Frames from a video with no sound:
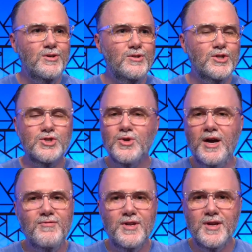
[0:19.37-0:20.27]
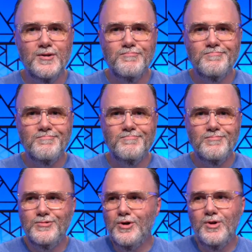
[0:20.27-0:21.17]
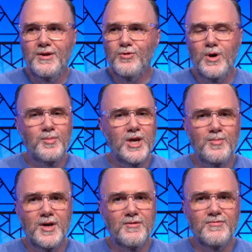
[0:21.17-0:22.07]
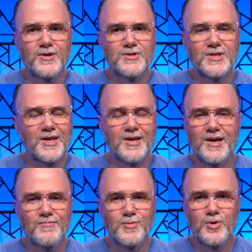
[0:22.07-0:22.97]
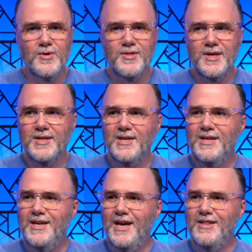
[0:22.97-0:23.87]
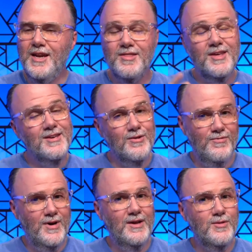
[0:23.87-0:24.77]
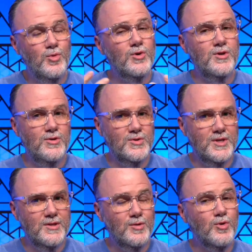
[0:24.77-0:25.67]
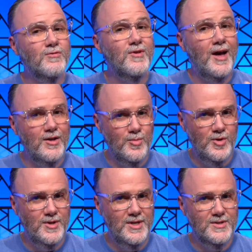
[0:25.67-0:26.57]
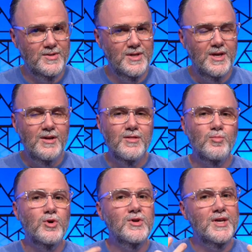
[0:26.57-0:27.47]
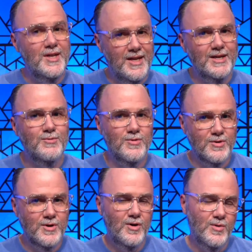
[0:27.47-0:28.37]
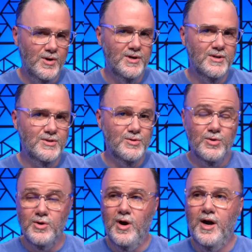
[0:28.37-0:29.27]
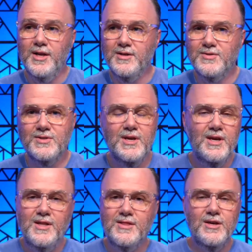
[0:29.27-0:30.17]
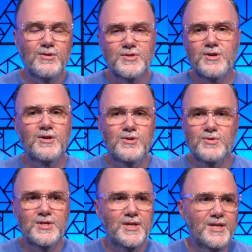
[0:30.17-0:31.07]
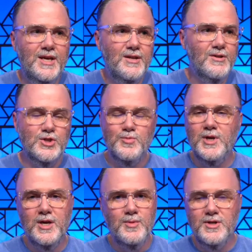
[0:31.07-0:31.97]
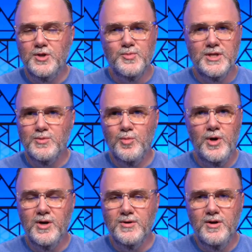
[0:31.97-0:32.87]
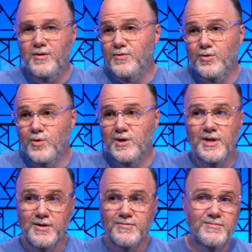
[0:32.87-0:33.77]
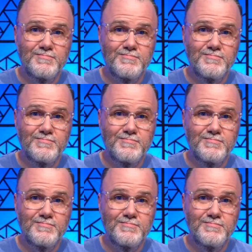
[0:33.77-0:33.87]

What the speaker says: just try a video. Don't have your webcam on at first and get comfortable with it. And then I think you'll find the more you use it, the more valuable it is, the more you connect with your coworkers or your audience, that you'll start using it and it'll just become an indispensable part of your work life